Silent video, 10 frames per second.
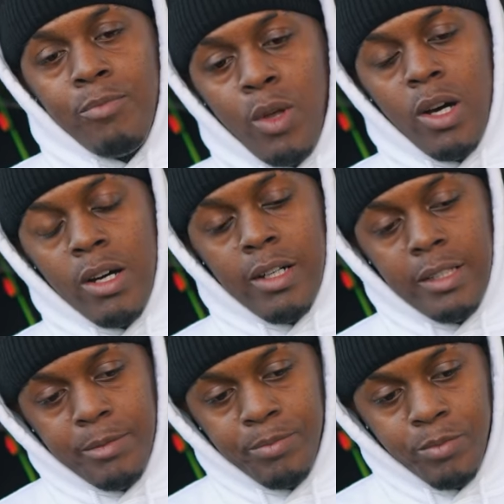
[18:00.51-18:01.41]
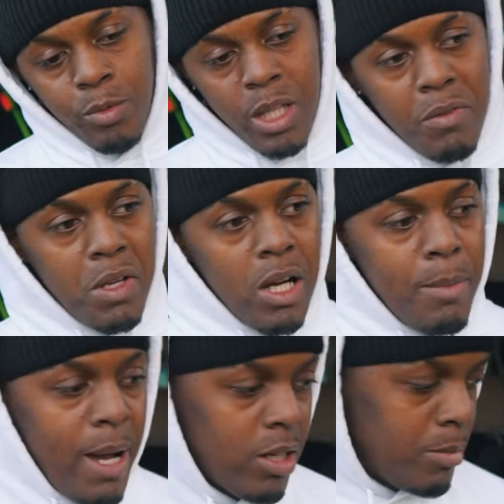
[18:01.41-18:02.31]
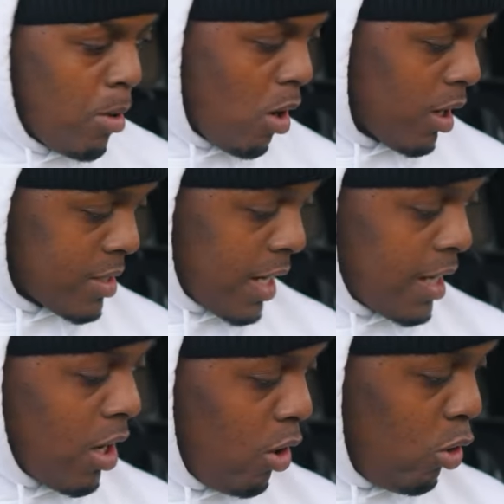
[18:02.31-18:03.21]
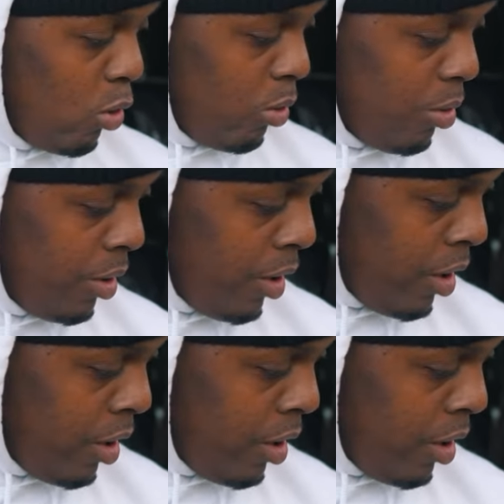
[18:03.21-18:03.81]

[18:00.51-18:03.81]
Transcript: We definitely gonna come out here tomorrow because I got a whole